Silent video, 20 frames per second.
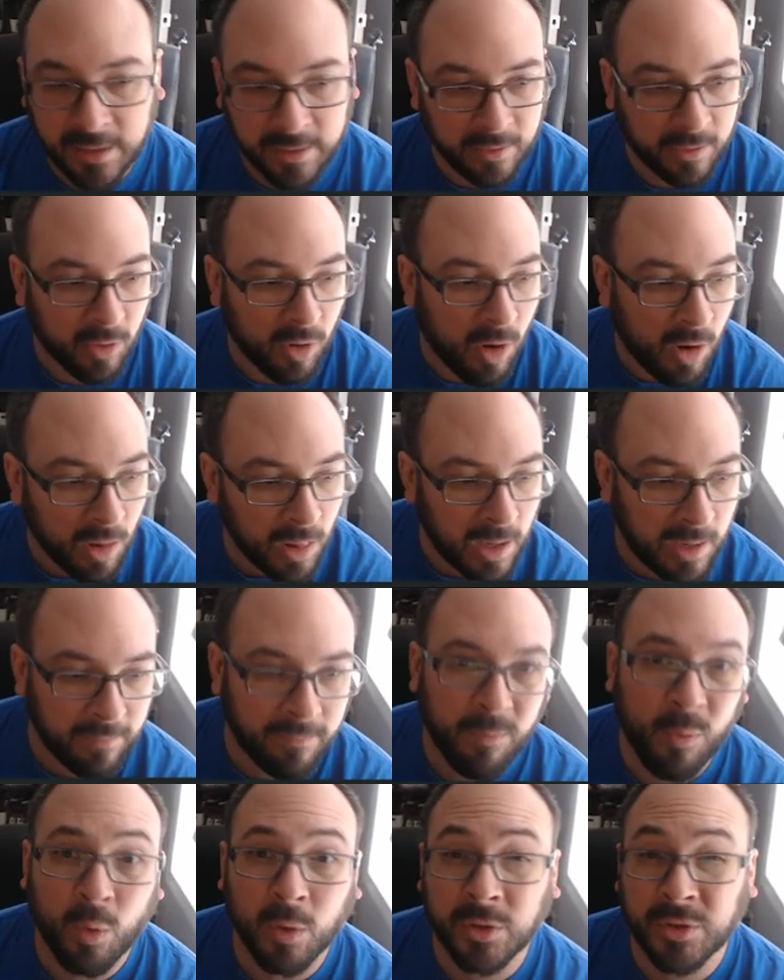they're all
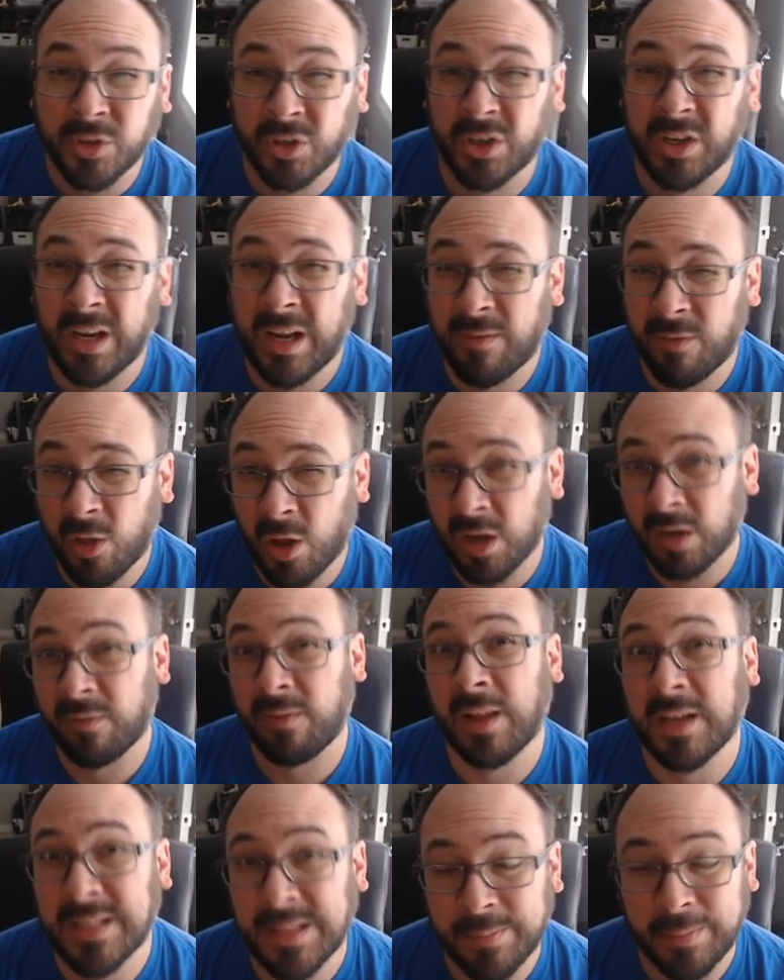I4, so you can have a lot of
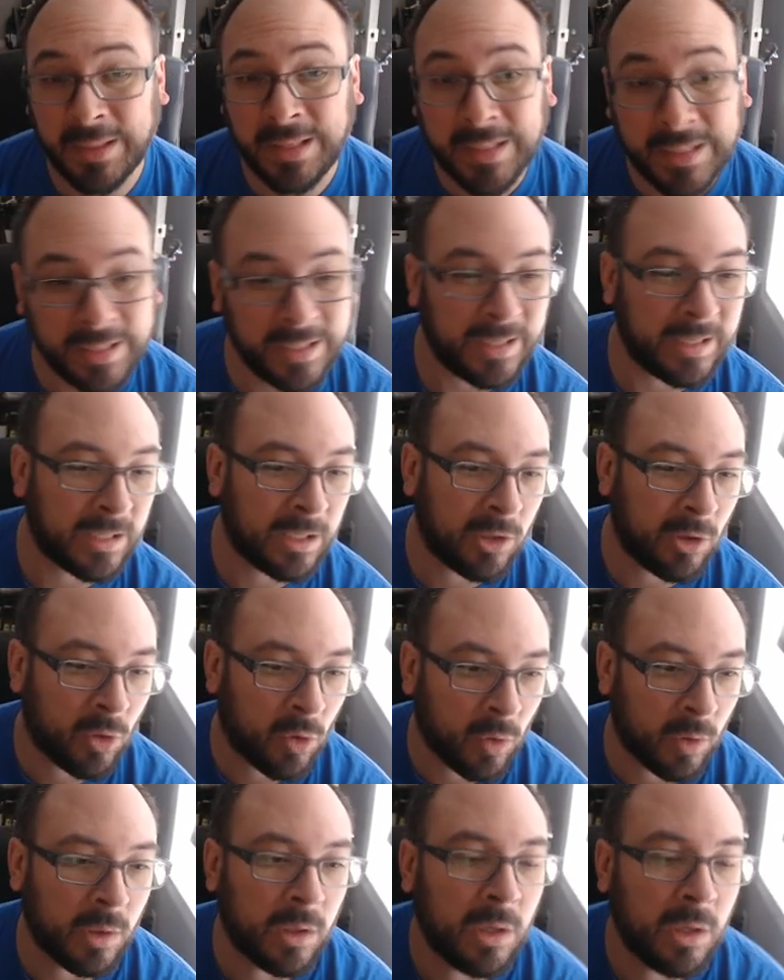flexibility in your